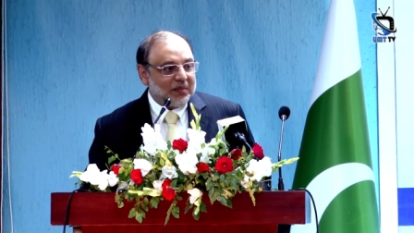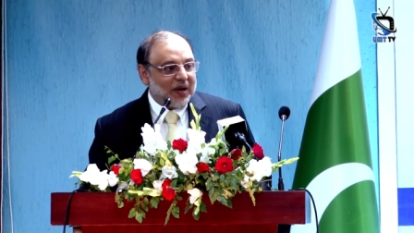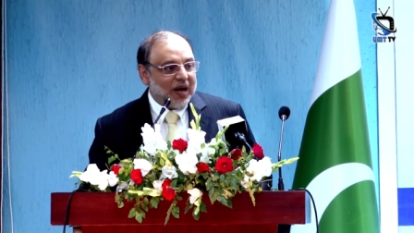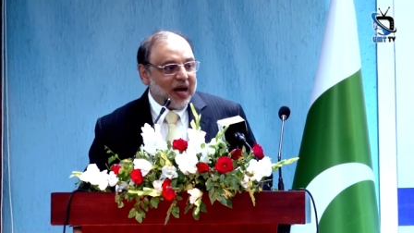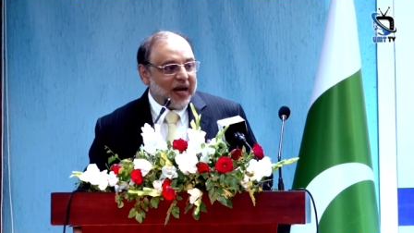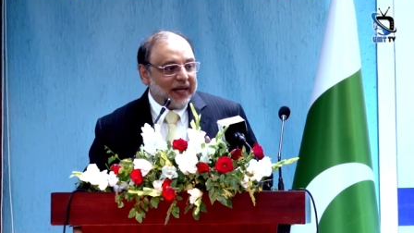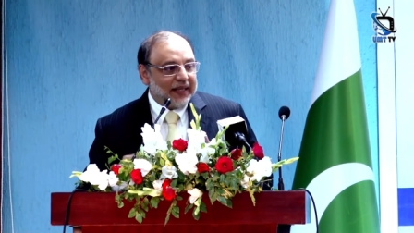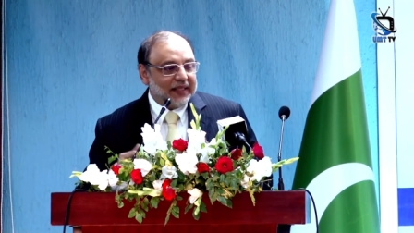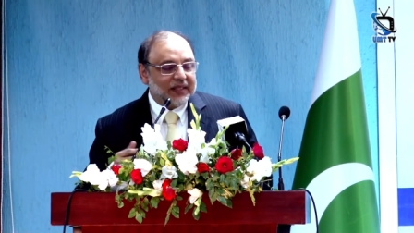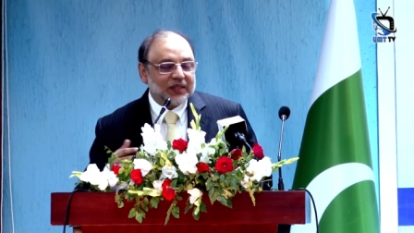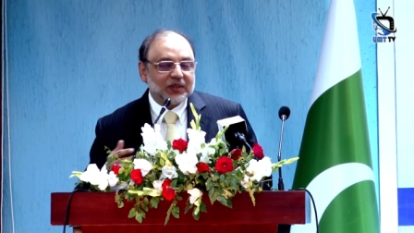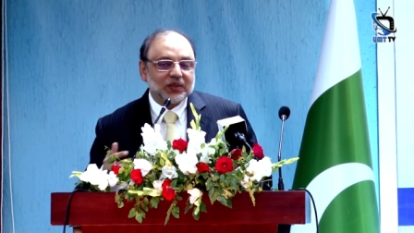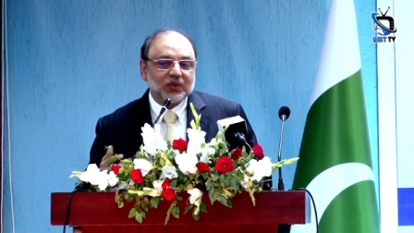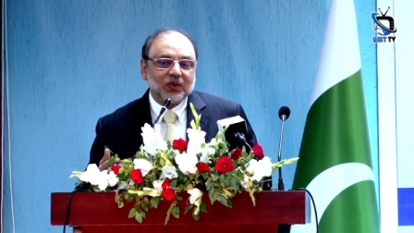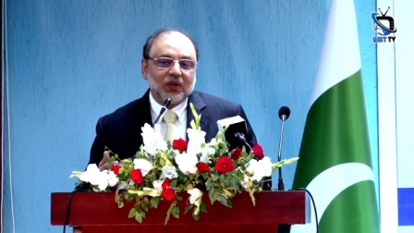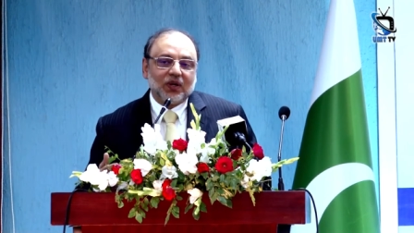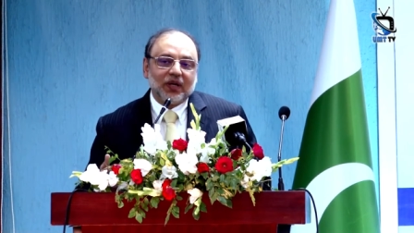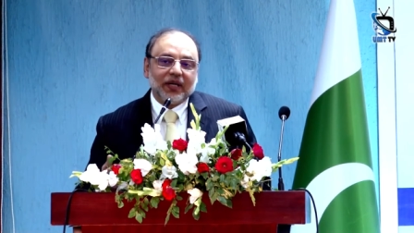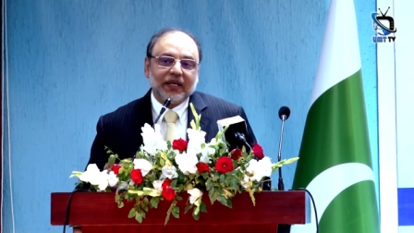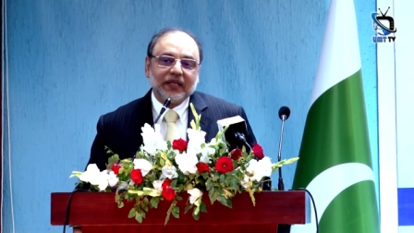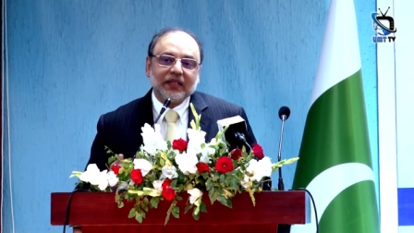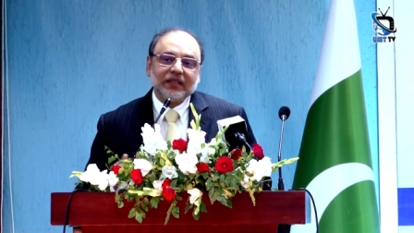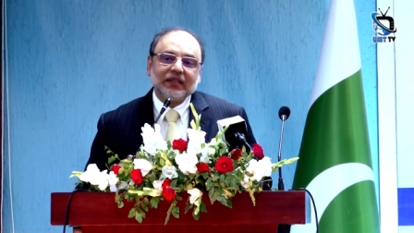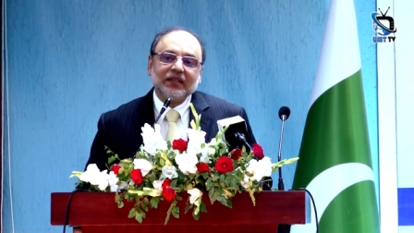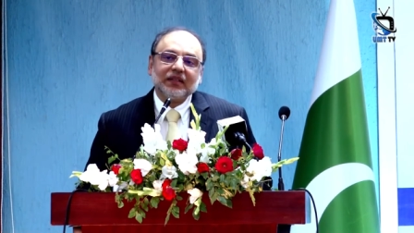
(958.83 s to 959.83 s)
I
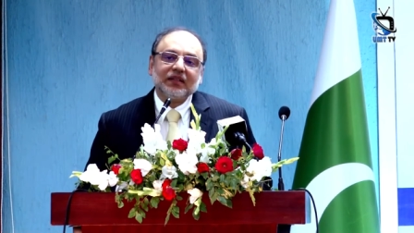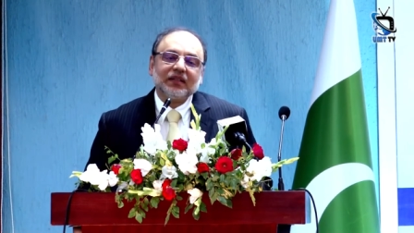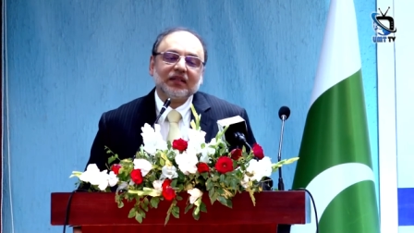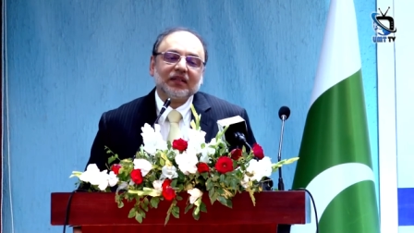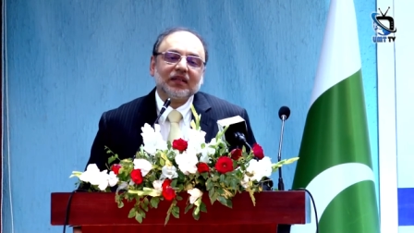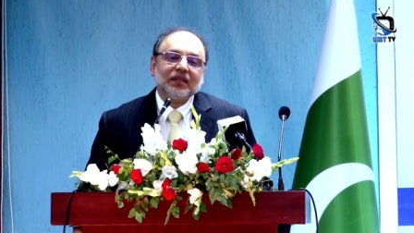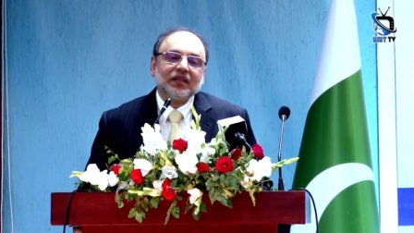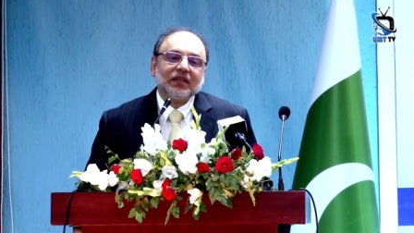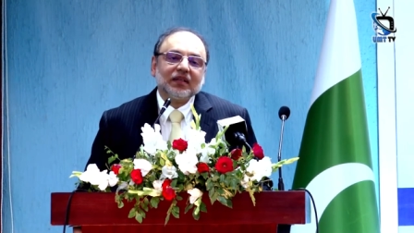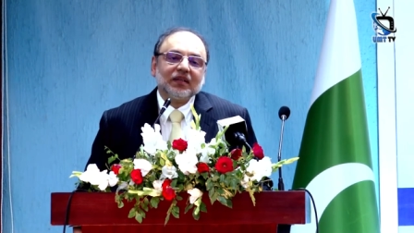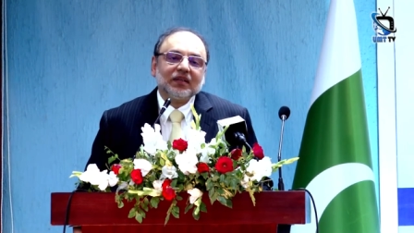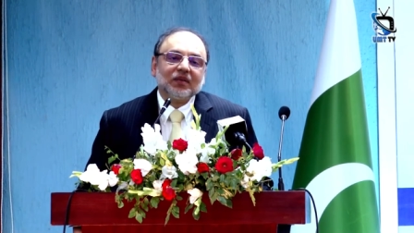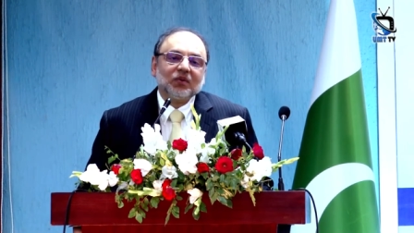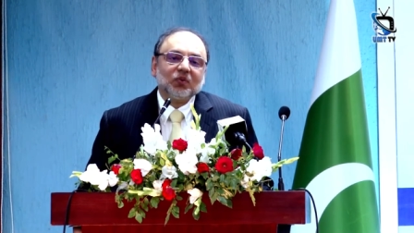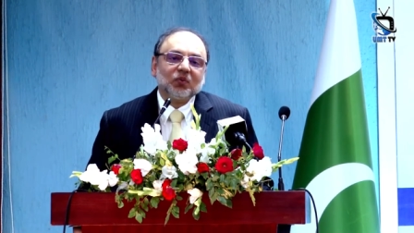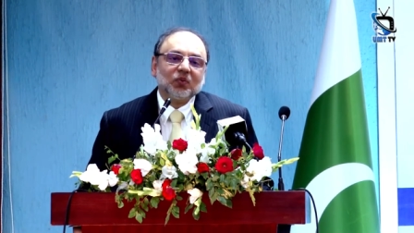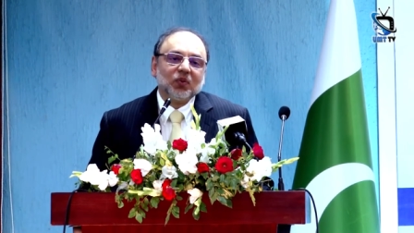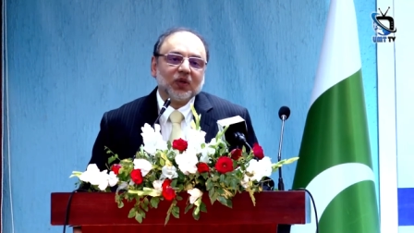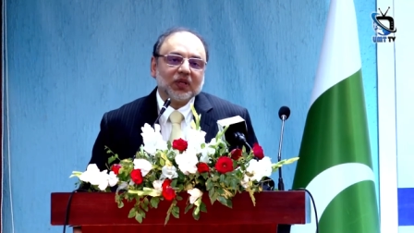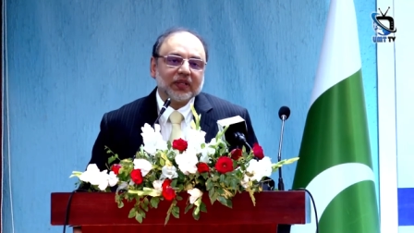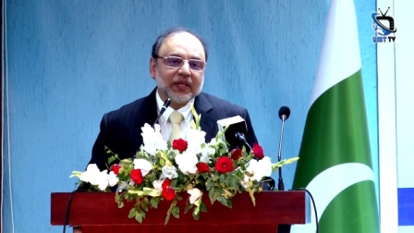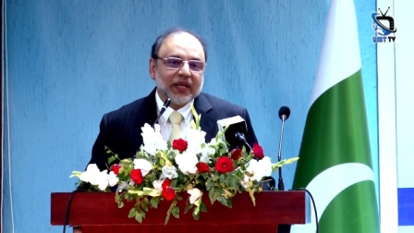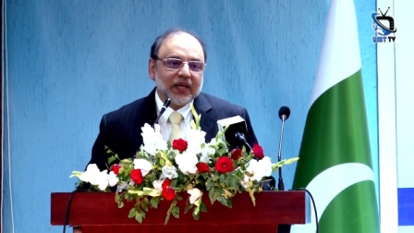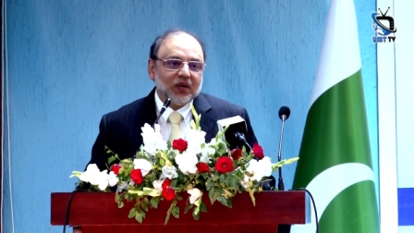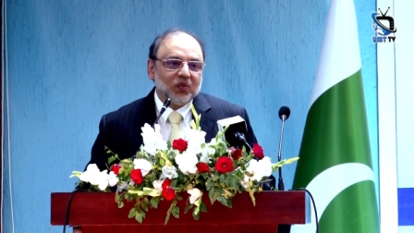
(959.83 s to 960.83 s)
enjoy
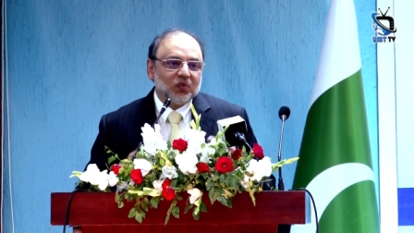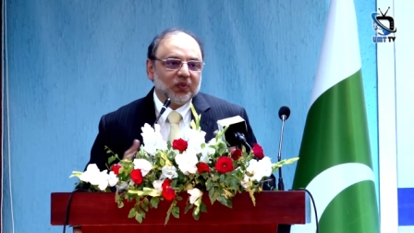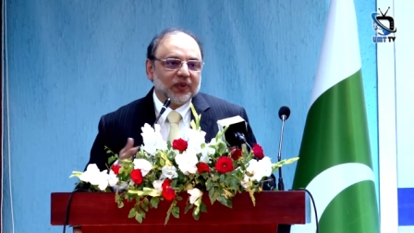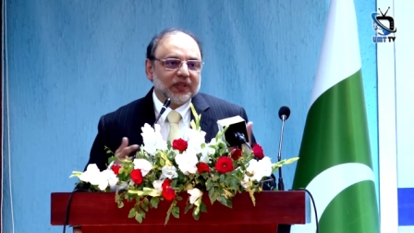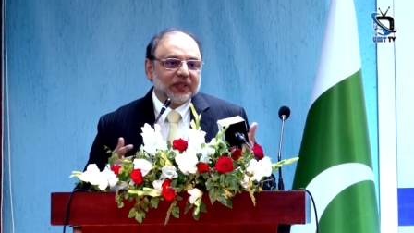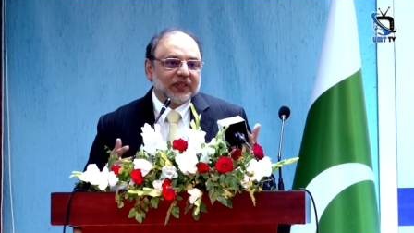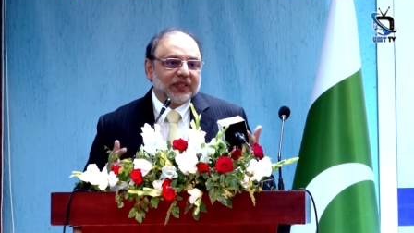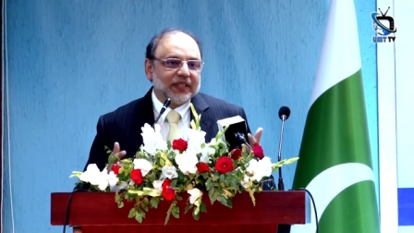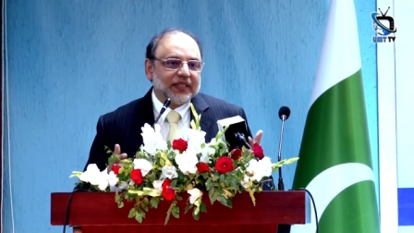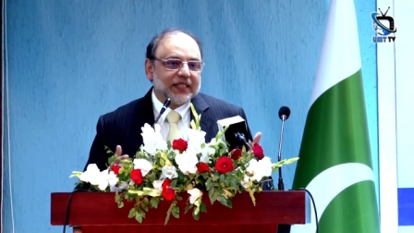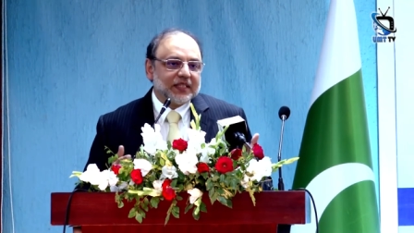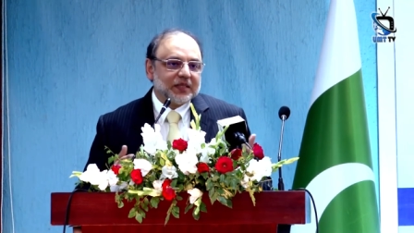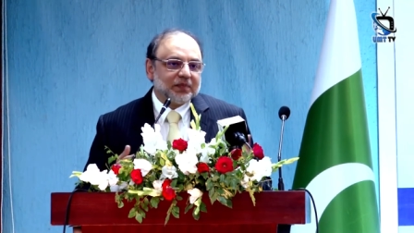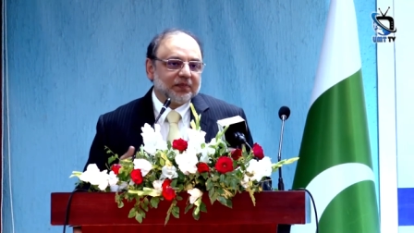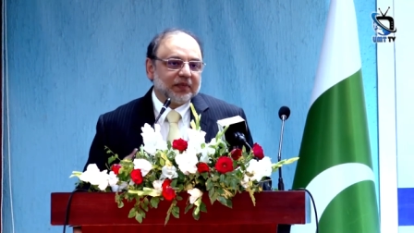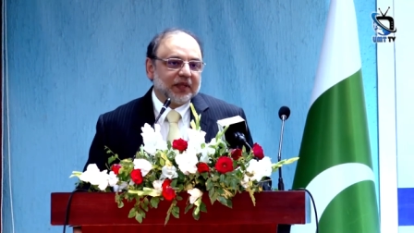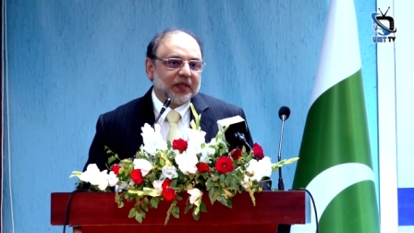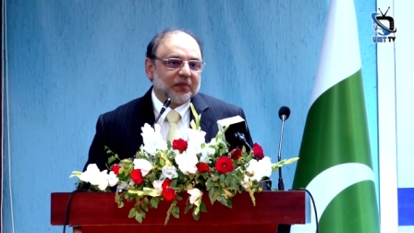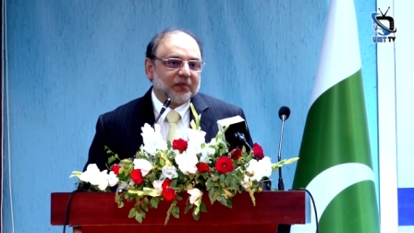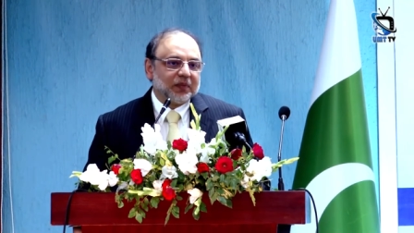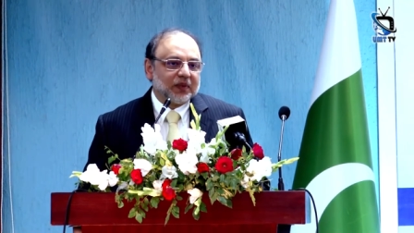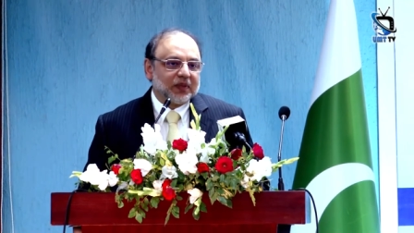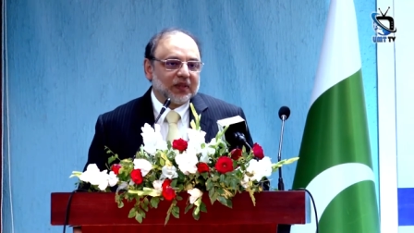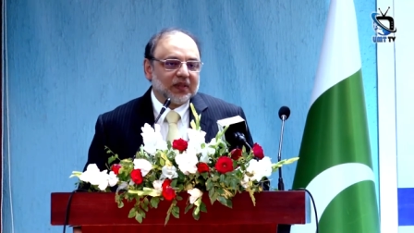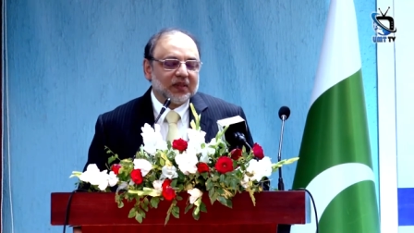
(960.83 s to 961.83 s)
working with these
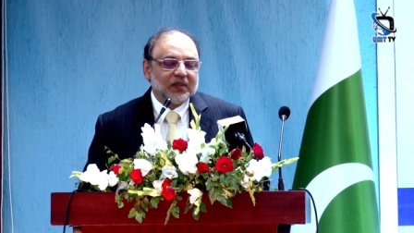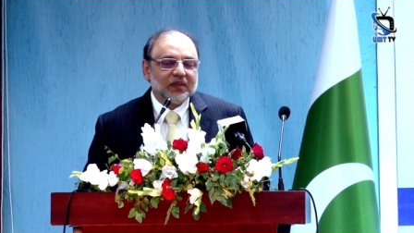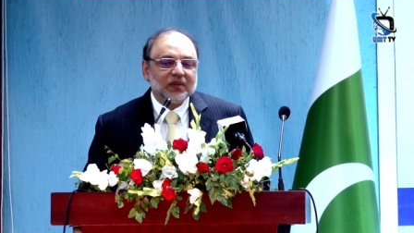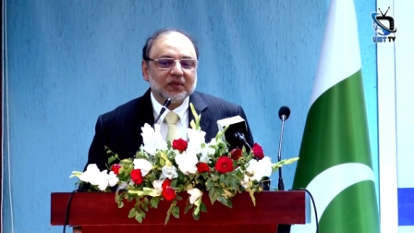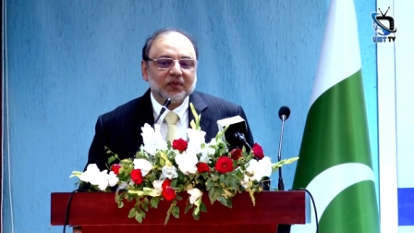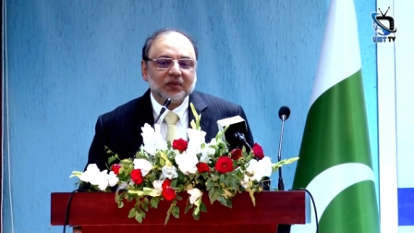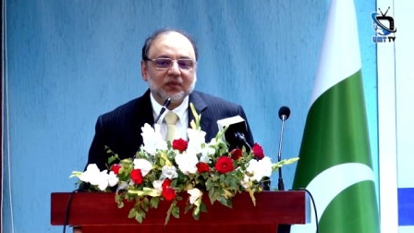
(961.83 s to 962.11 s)
people,